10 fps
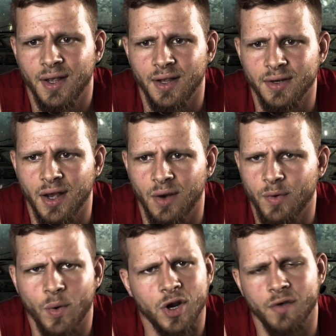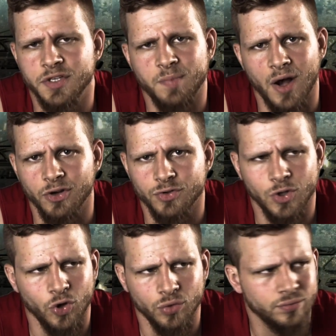and uh, we weren't going to respond to his
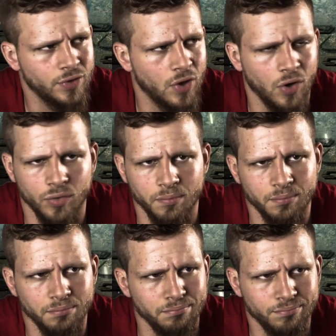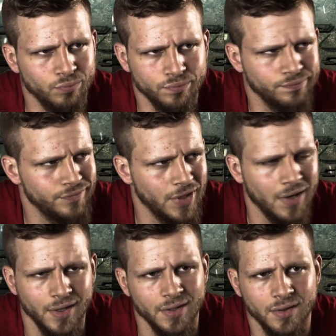little, you know, you
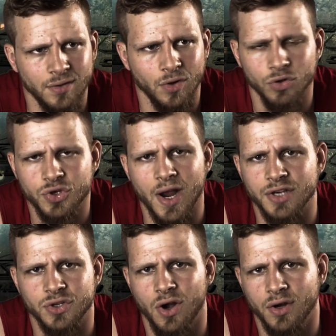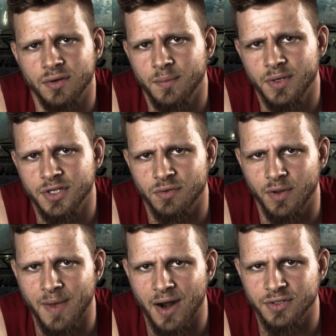know, little trash talk. I mean, it doesn't
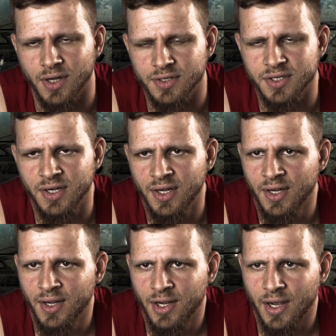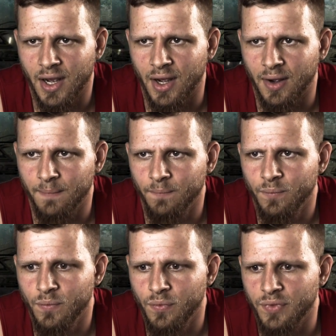really matter to us. Um,
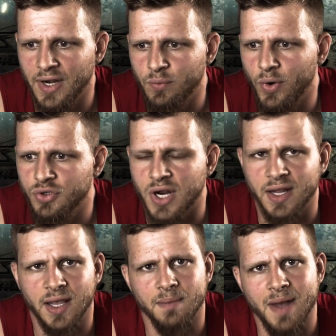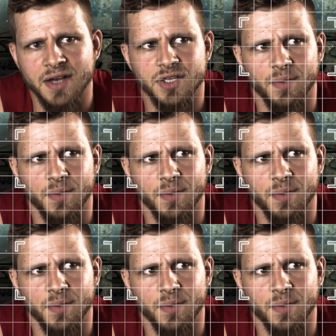then we were trying to get him matched